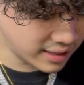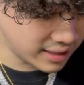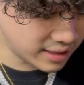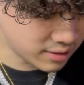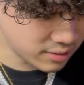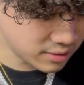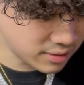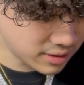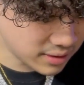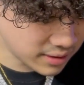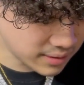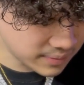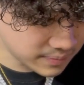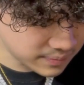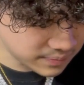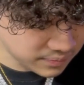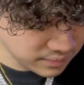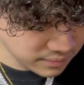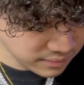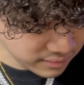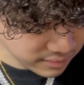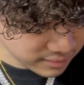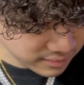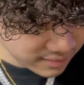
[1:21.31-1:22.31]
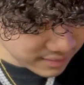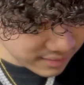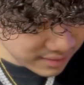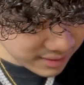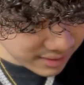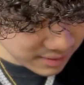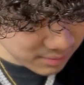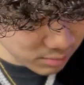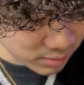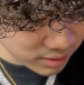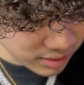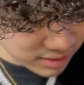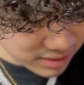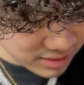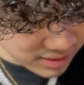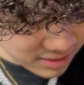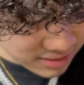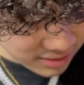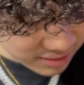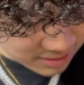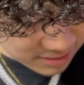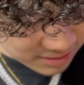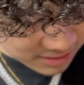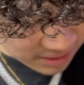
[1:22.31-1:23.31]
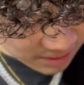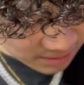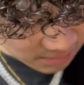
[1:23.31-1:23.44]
outside. Bruh, it's stuck to the